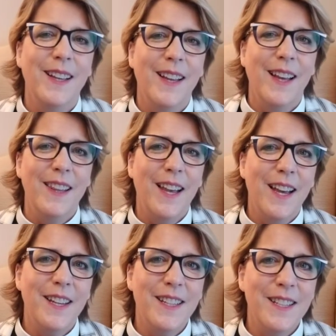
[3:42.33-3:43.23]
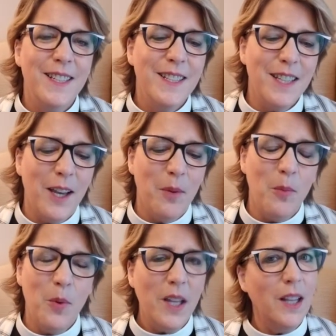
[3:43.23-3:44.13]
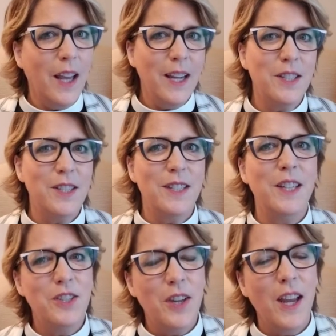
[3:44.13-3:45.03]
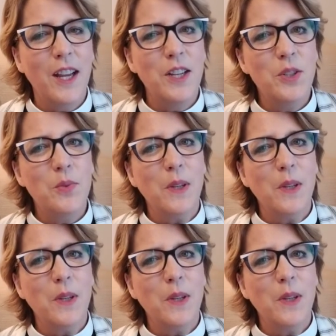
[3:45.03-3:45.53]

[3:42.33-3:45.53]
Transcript: And that is, we like to see change.